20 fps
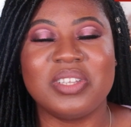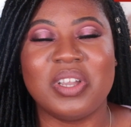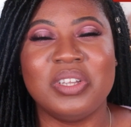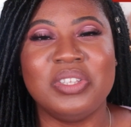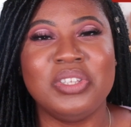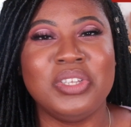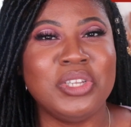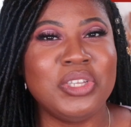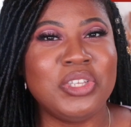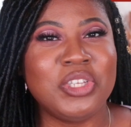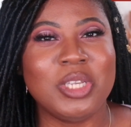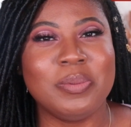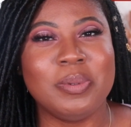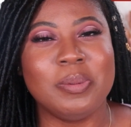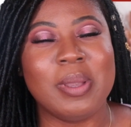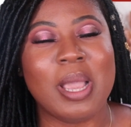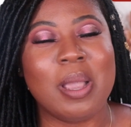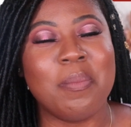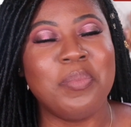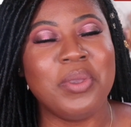on YouTube
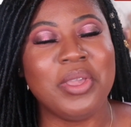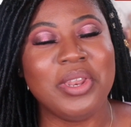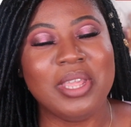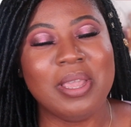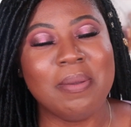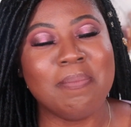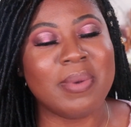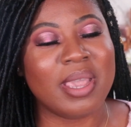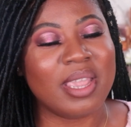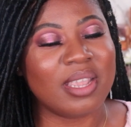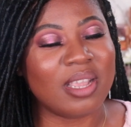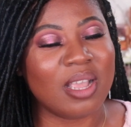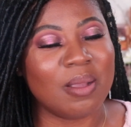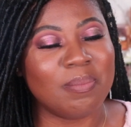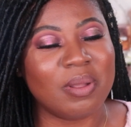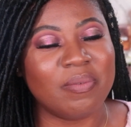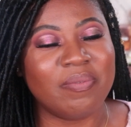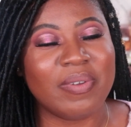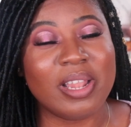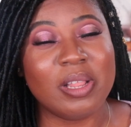about beauty and makeup
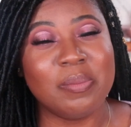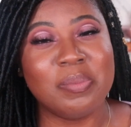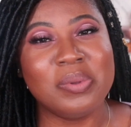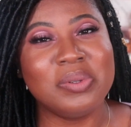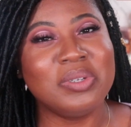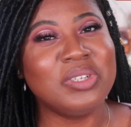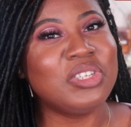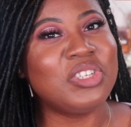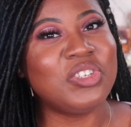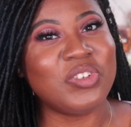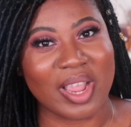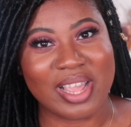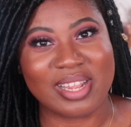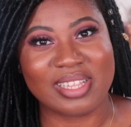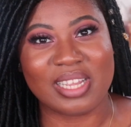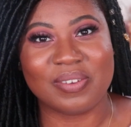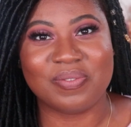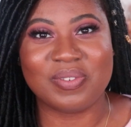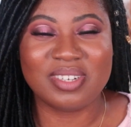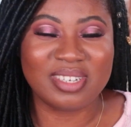available in
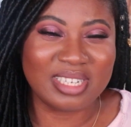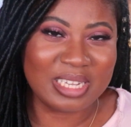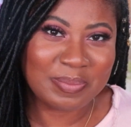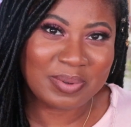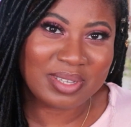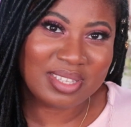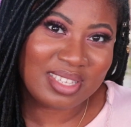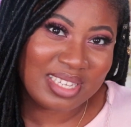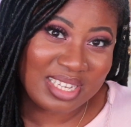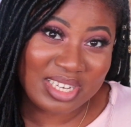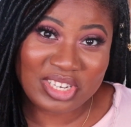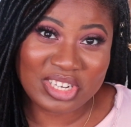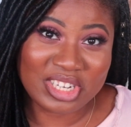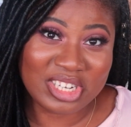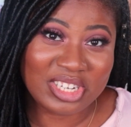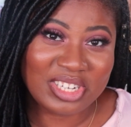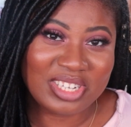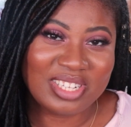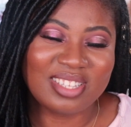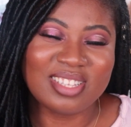Australia for deeper skin
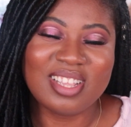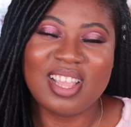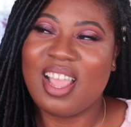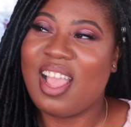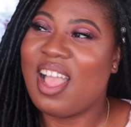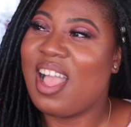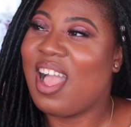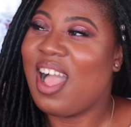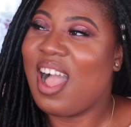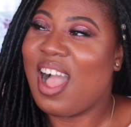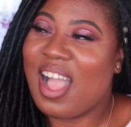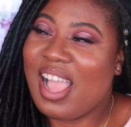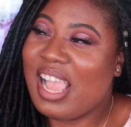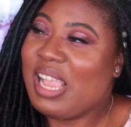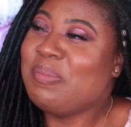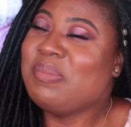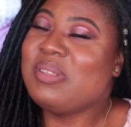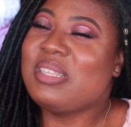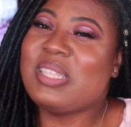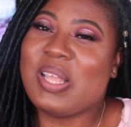tones. I
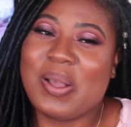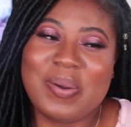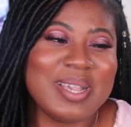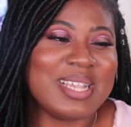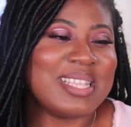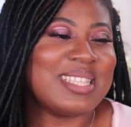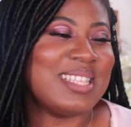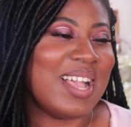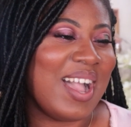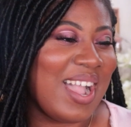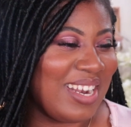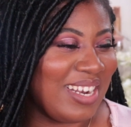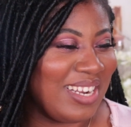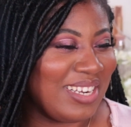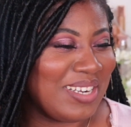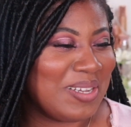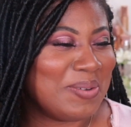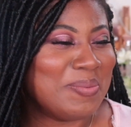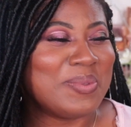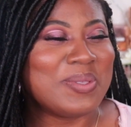am so
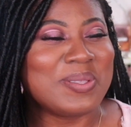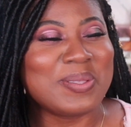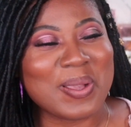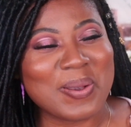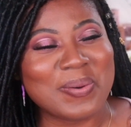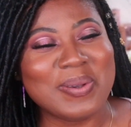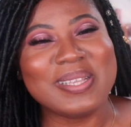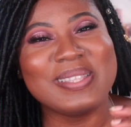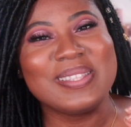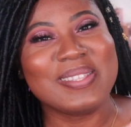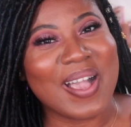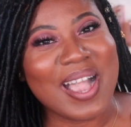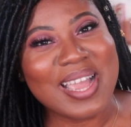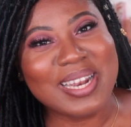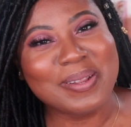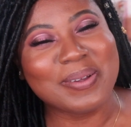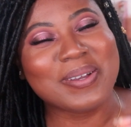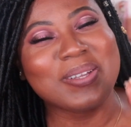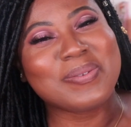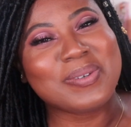excited. I'm so
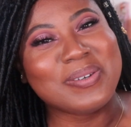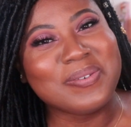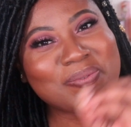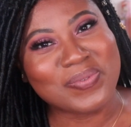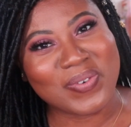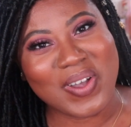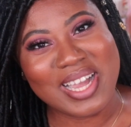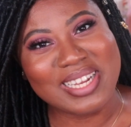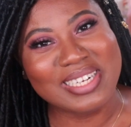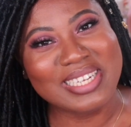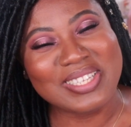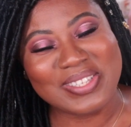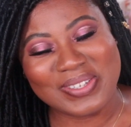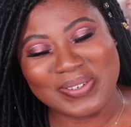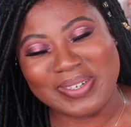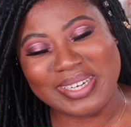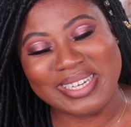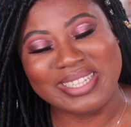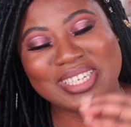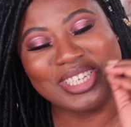excited because we're finally
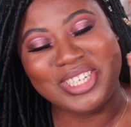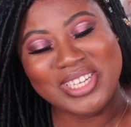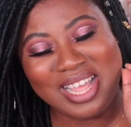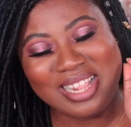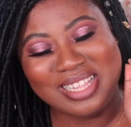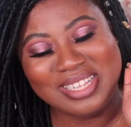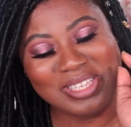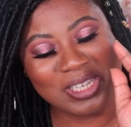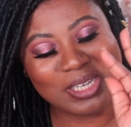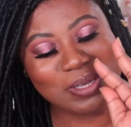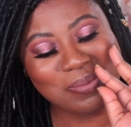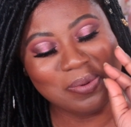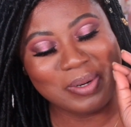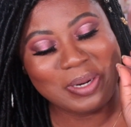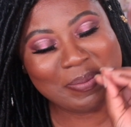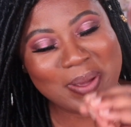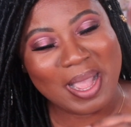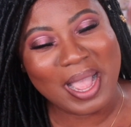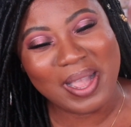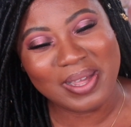doing the Charlotte
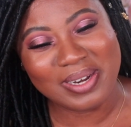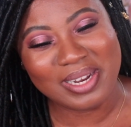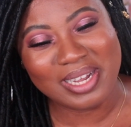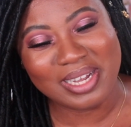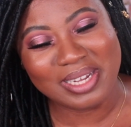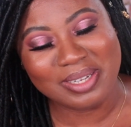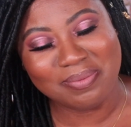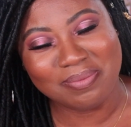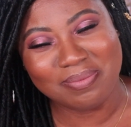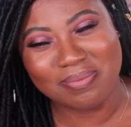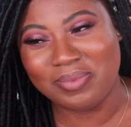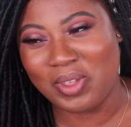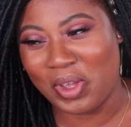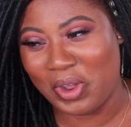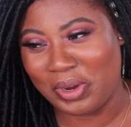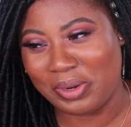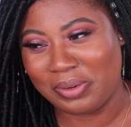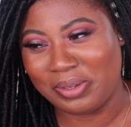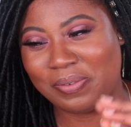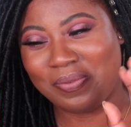Tilbury powder,
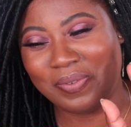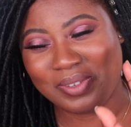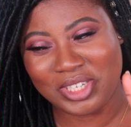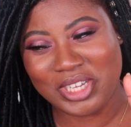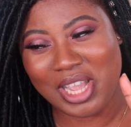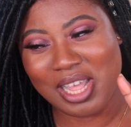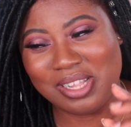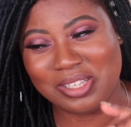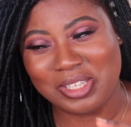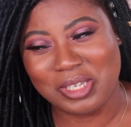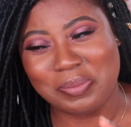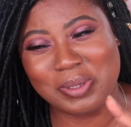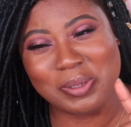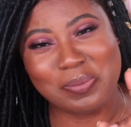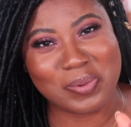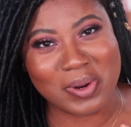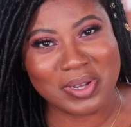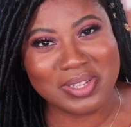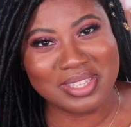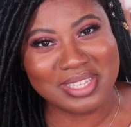no, the Charlotte Tilbury
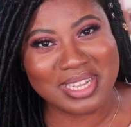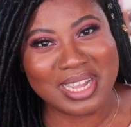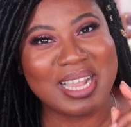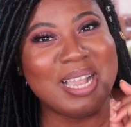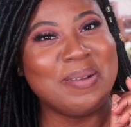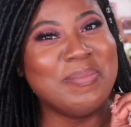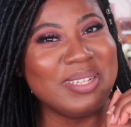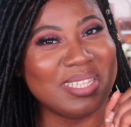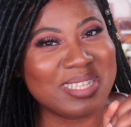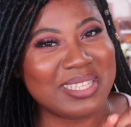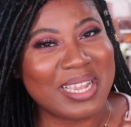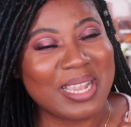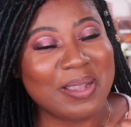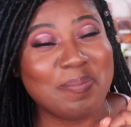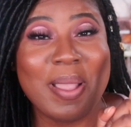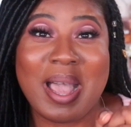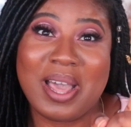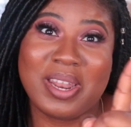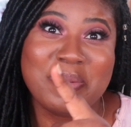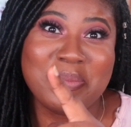bronzer. I meant to say
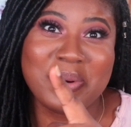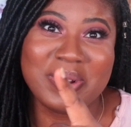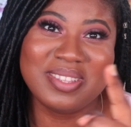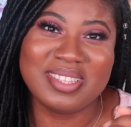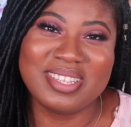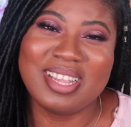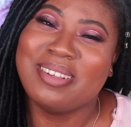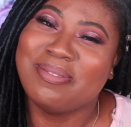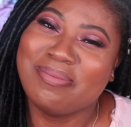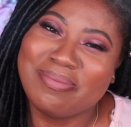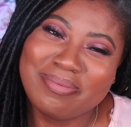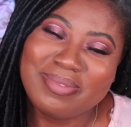powder bronzer.